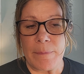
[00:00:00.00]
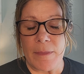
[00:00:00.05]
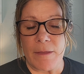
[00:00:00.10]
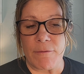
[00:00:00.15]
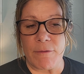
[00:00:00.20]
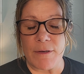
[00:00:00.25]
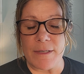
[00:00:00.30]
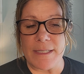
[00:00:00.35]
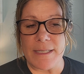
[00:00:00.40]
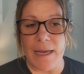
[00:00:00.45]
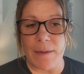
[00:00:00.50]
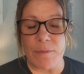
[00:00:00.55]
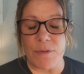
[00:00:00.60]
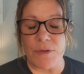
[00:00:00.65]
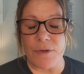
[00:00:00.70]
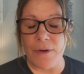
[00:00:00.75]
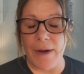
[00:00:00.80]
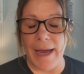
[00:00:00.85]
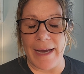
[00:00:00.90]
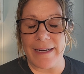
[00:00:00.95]
first time
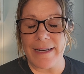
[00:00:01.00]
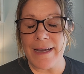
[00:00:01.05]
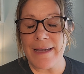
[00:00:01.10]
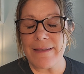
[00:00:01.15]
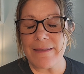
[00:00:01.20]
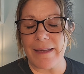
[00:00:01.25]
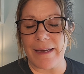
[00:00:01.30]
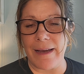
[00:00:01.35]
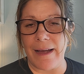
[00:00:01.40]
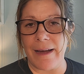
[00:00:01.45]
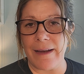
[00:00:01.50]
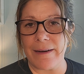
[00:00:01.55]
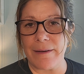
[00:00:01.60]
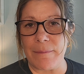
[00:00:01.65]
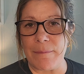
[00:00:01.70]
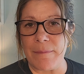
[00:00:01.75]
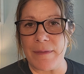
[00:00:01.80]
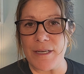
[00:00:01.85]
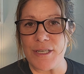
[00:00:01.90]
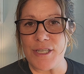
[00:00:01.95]
through, I got like on a
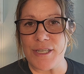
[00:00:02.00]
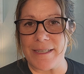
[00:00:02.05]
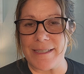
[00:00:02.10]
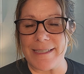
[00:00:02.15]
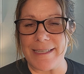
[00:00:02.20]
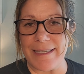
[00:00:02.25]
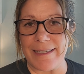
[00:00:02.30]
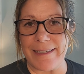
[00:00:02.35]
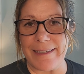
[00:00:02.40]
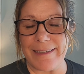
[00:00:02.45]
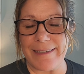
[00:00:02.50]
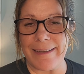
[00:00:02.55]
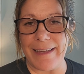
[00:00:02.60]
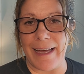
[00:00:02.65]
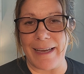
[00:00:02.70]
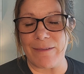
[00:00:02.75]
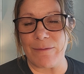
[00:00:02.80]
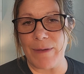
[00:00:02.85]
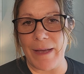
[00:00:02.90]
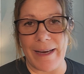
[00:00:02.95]
mission to,
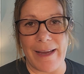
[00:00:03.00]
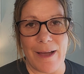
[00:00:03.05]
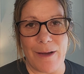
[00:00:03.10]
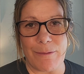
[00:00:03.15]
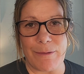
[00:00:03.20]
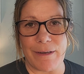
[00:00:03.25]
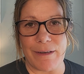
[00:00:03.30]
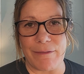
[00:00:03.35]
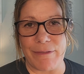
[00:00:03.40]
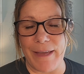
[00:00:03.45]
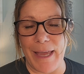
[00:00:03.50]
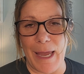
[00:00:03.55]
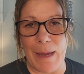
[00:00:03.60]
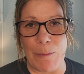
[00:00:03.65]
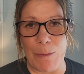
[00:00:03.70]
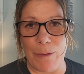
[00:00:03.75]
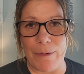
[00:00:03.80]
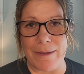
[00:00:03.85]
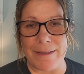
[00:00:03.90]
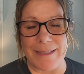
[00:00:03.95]
I got rid of
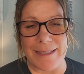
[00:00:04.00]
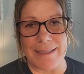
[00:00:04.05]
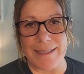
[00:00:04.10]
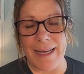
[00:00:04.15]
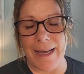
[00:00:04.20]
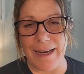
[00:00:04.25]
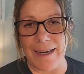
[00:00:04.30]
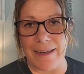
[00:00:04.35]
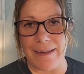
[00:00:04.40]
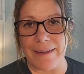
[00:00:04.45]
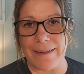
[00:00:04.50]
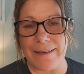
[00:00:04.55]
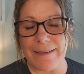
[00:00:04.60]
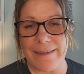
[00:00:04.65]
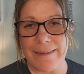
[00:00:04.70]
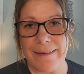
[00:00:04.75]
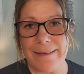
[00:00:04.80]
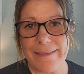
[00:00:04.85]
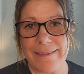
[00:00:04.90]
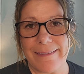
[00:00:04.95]
cable because that's kind
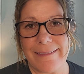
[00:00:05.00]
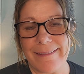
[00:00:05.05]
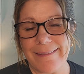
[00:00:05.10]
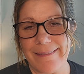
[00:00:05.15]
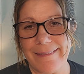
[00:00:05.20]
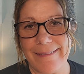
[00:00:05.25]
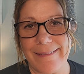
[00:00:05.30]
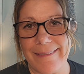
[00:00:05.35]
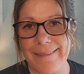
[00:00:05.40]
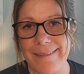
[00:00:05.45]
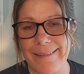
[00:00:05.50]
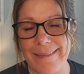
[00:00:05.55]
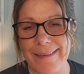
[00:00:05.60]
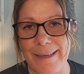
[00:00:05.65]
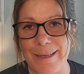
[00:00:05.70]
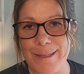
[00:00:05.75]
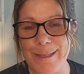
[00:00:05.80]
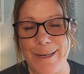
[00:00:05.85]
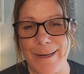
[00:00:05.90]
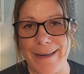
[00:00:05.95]
of
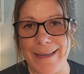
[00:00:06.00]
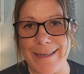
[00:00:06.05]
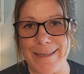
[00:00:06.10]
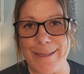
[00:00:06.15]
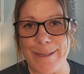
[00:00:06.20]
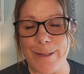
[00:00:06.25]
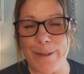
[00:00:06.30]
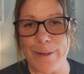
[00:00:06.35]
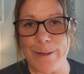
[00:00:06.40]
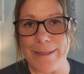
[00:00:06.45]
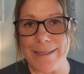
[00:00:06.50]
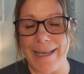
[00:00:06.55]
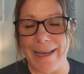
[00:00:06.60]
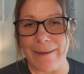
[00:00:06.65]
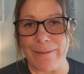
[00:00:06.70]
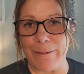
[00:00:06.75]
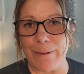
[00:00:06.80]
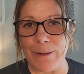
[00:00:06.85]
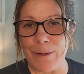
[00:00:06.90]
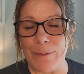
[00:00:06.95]
yesterday's news. I
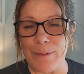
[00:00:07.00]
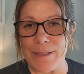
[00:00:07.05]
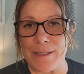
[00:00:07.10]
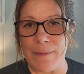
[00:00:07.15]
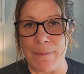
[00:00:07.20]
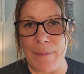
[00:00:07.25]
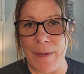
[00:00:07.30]
really wasn't